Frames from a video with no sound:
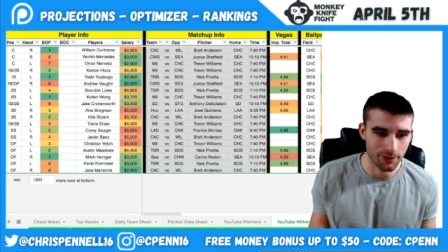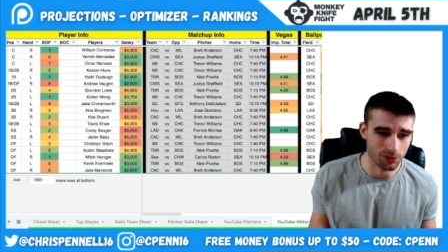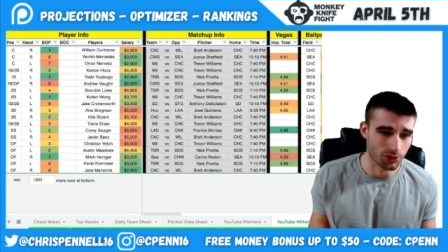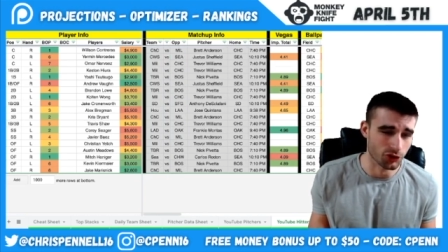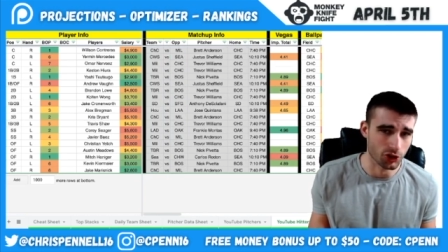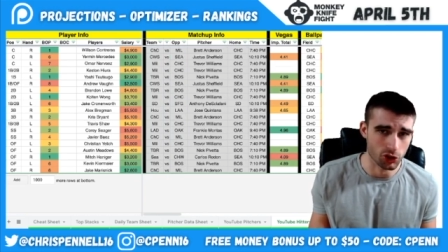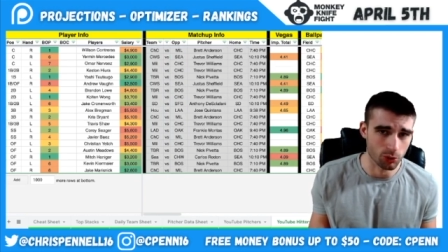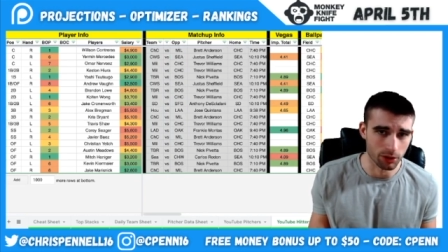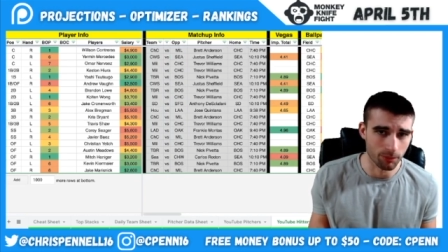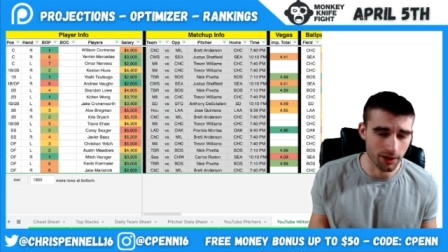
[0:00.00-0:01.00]
He's only thirty-two
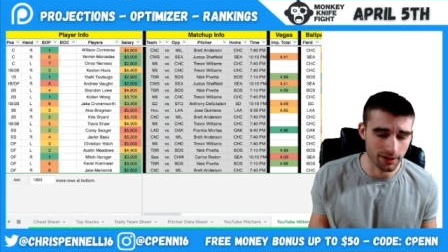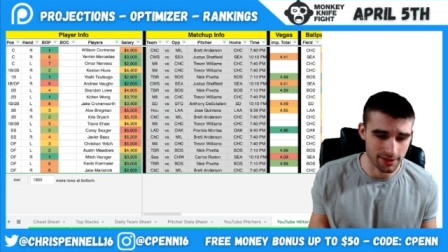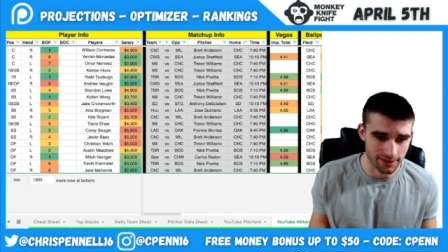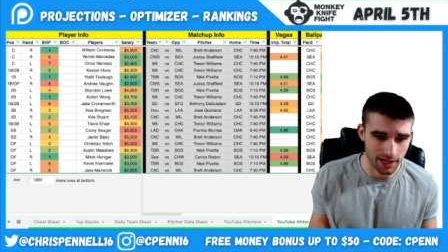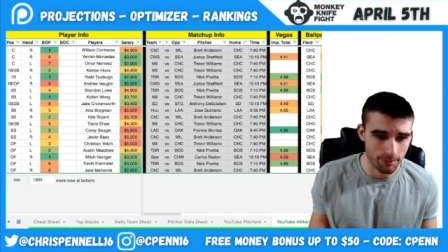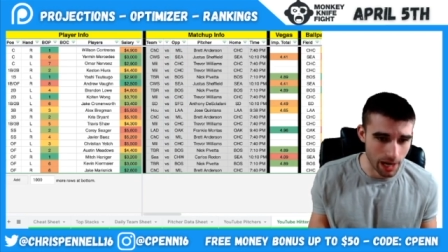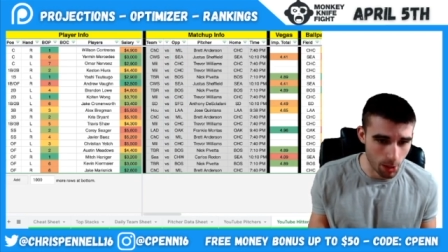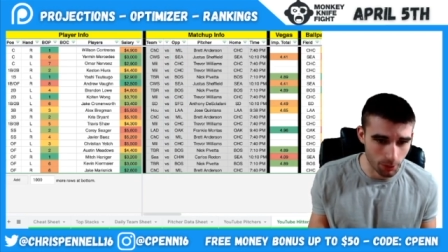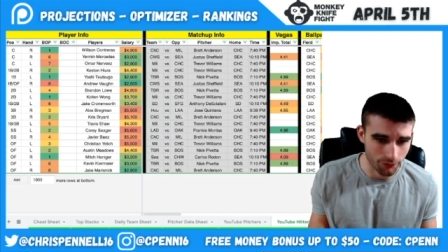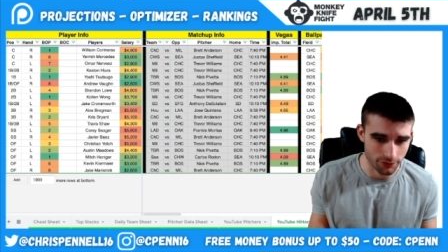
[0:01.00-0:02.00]
hundred bucks. He's got
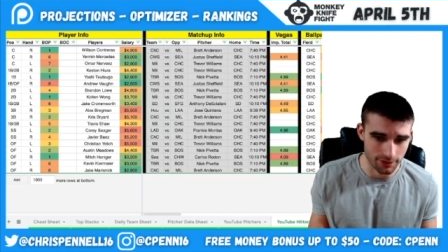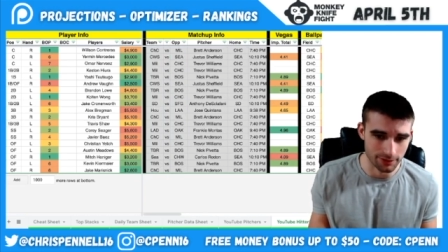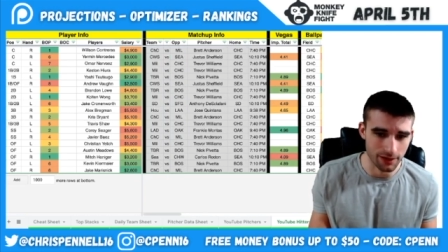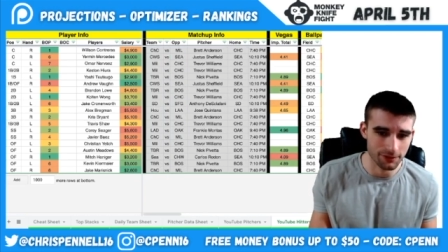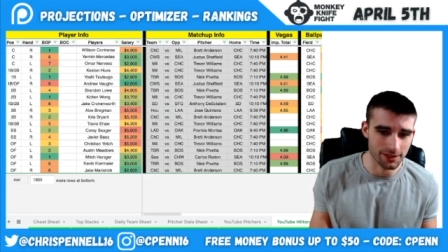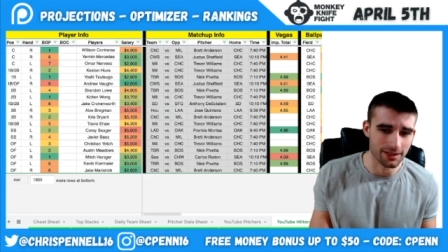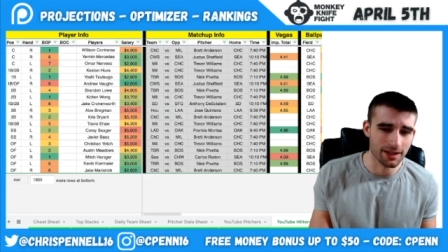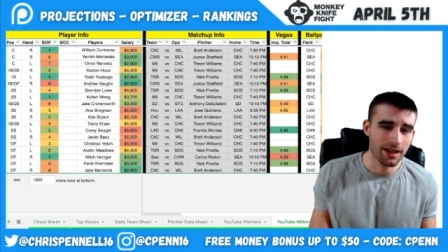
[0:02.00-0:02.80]
power versus lefties.